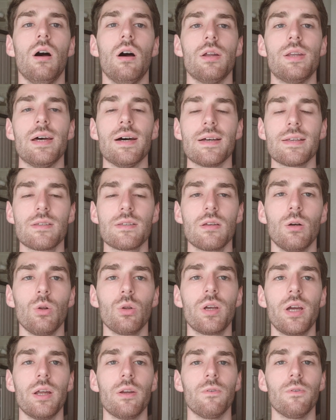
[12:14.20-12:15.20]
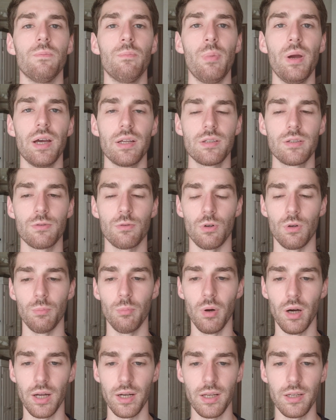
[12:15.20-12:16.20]
does all kind of bad to our
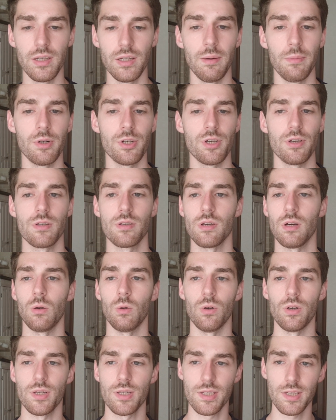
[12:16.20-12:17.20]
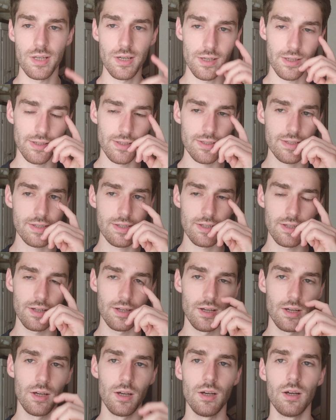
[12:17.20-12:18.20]
body, damages our cells,
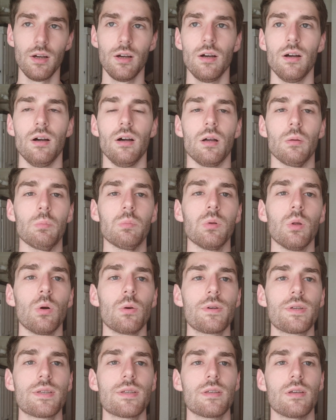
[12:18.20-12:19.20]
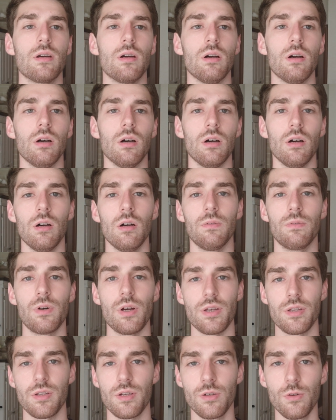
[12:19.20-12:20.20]
blocks
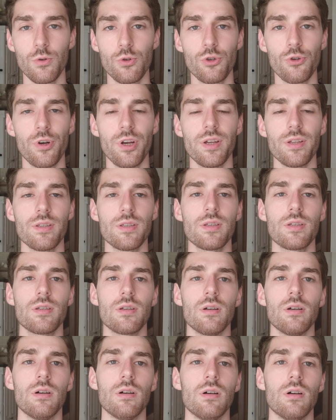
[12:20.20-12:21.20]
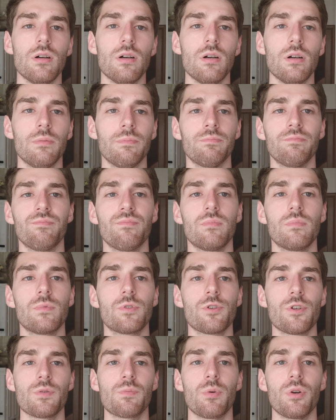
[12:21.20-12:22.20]
various nutrients
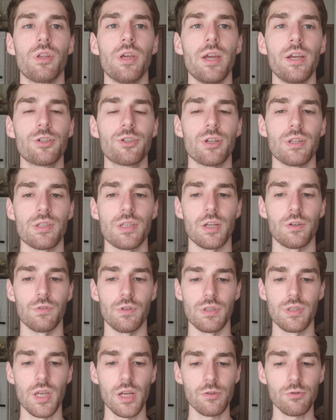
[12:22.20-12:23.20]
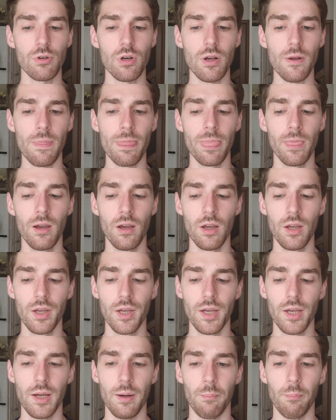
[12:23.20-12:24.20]
transportation, etc., etc.,
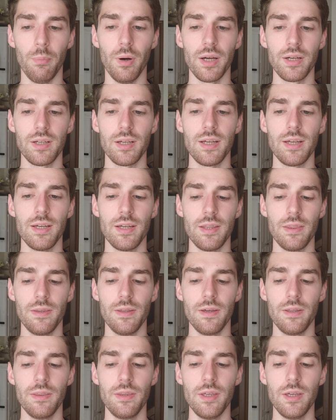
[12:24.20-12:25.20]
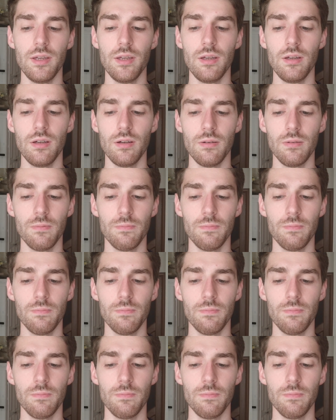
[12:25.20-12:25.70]
but the